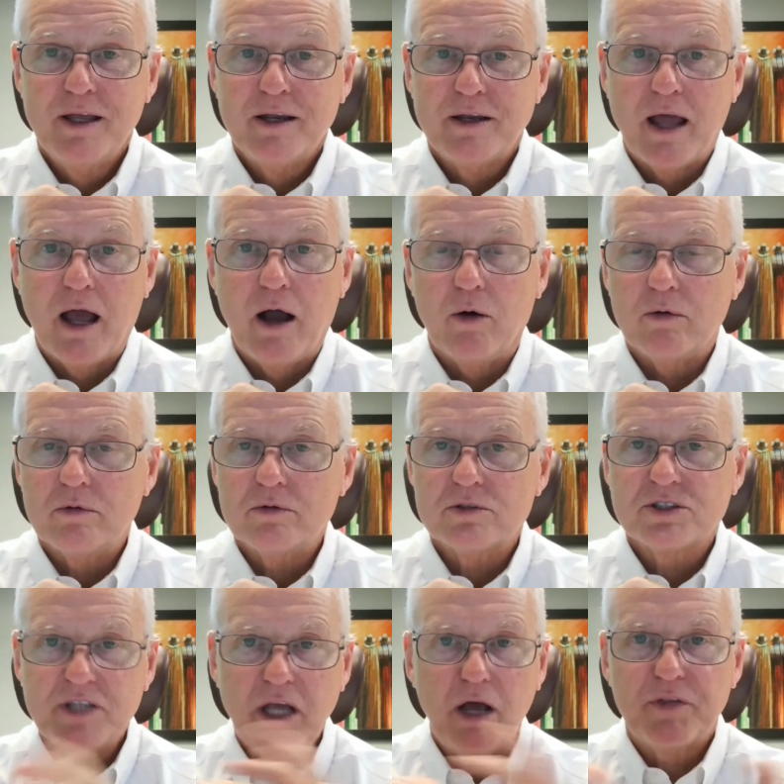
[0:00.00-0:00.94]
Now,
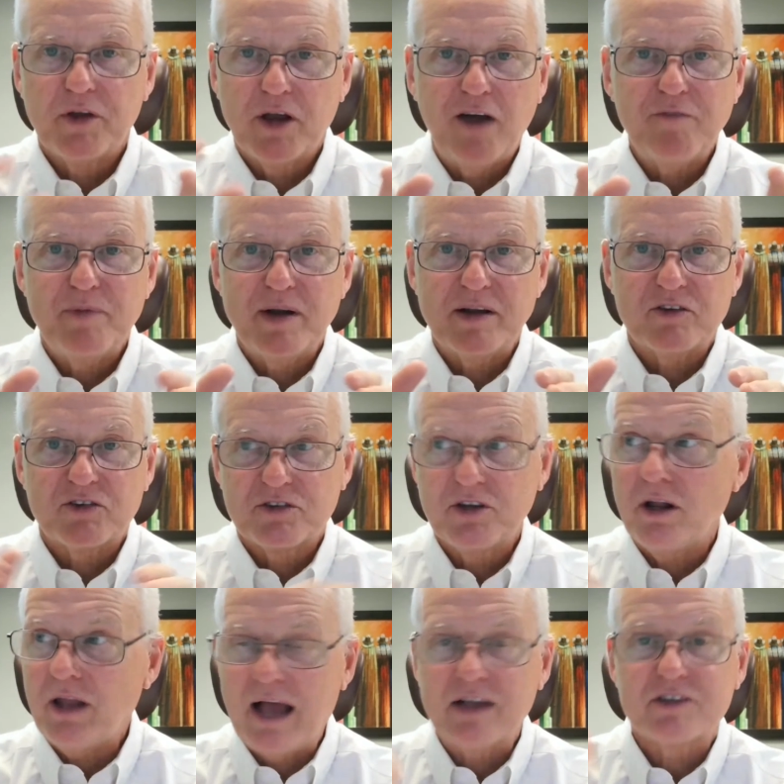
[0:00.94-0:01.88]
still, the government
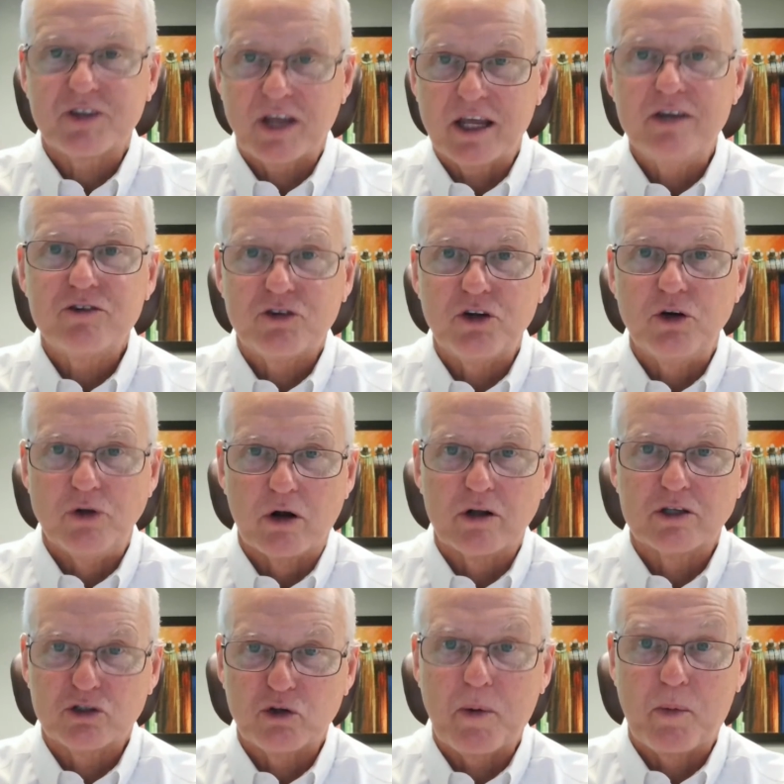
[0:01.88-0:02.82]
still has to issue
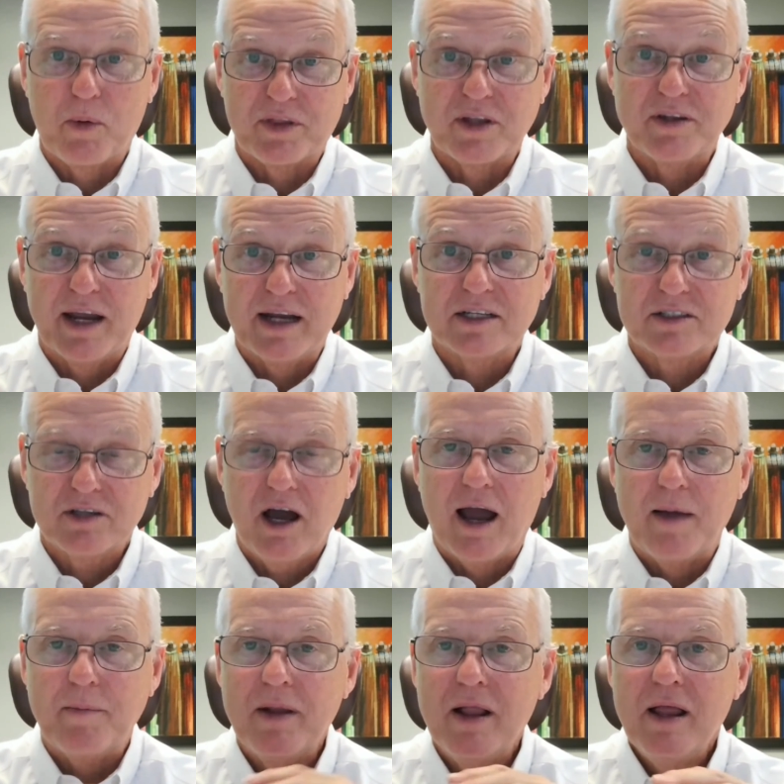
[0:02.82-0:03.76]
notices with the date and
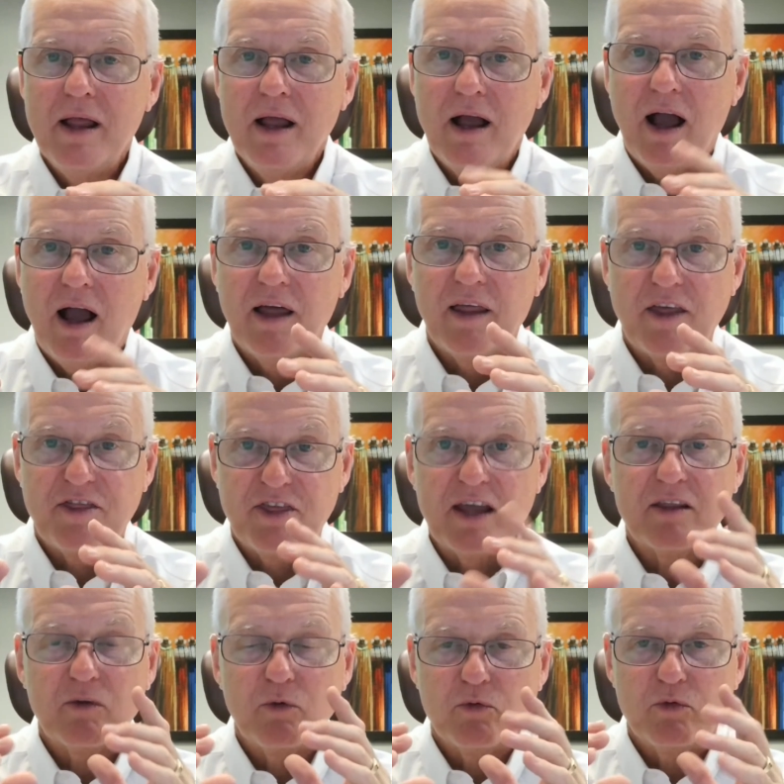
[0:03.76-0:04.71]
time. And I
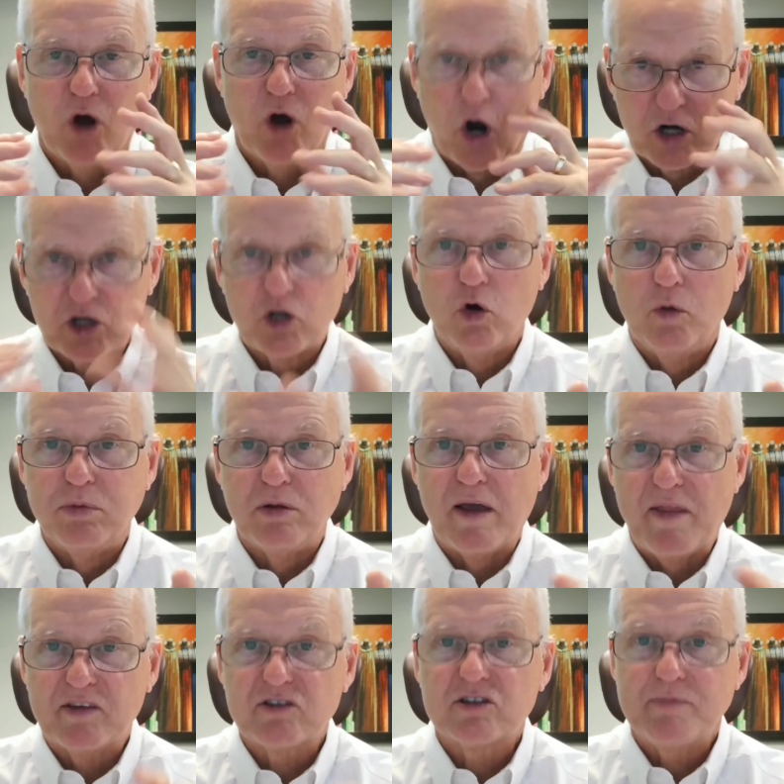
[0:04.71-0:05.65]
think,
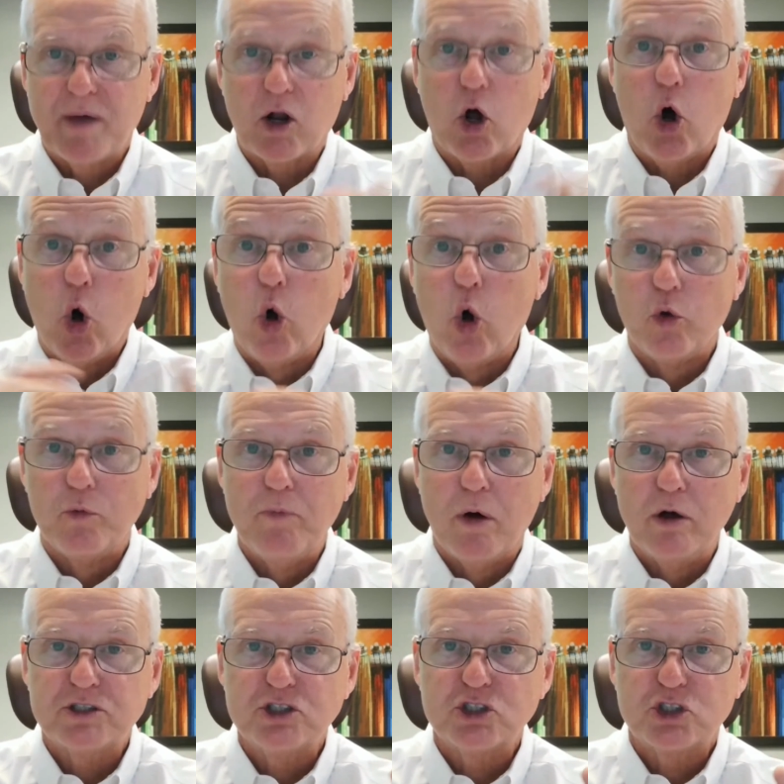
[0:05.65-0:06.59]
arguably, this is about old
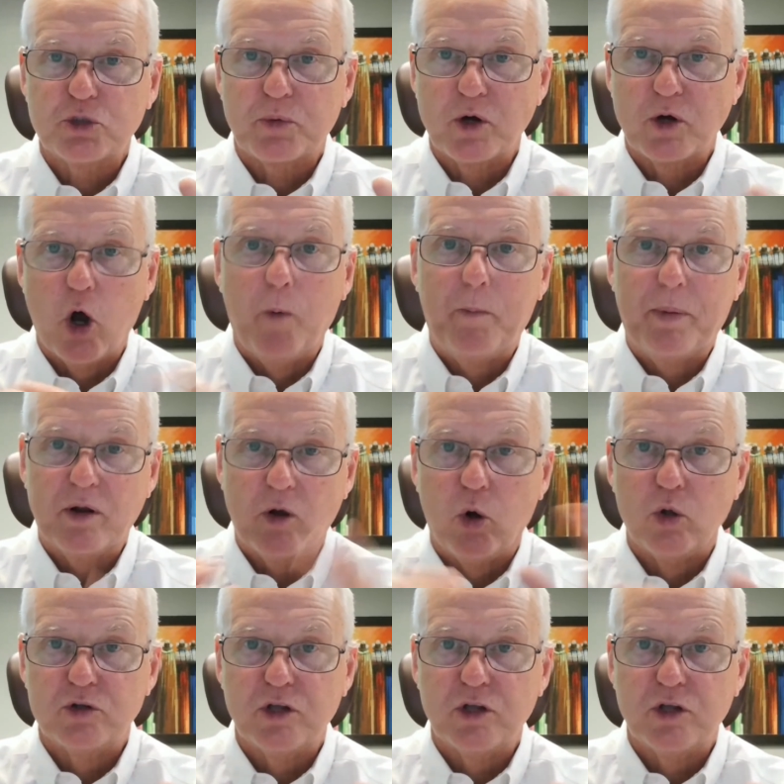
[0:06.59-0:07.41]
motions to reopen old